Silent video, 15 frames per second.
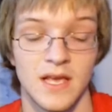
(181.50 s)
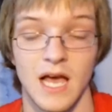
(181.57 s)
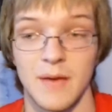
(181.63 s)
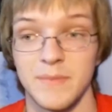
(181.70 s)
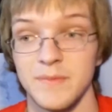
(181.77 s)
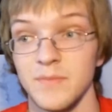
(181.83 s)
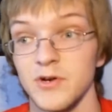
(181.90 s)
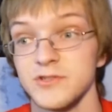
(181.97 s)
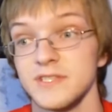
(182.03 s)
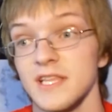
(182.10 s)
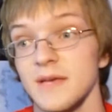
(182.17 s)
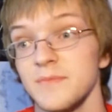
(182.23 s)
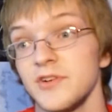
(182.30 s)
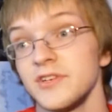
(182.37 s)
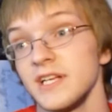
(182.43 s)
I mean, most of
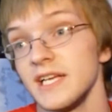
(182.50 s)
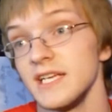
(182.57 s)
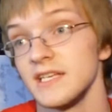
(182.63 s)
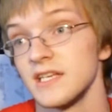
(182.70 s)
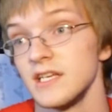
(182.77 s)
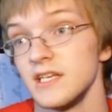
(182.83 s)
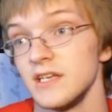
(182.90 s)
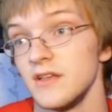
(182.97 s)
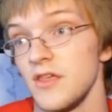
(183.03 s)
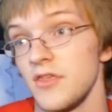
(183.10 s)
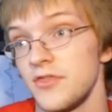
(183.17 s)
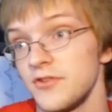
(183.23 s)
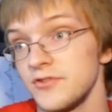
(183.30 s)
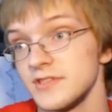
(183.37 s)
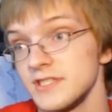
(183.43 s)
them are like
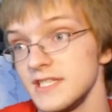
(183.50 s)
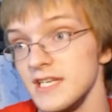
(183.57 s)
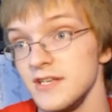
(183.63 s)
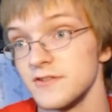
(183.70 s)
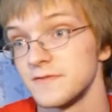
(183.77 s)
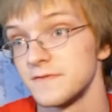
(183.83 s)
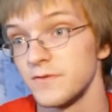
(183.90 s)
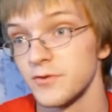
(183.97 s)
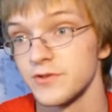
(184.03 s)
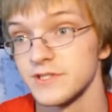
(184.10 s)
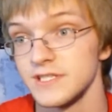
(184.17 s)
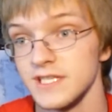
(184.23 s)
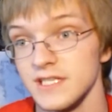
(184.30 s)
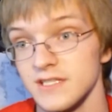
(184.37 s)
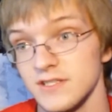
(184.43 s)
13 or
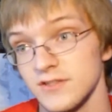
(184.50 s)
14,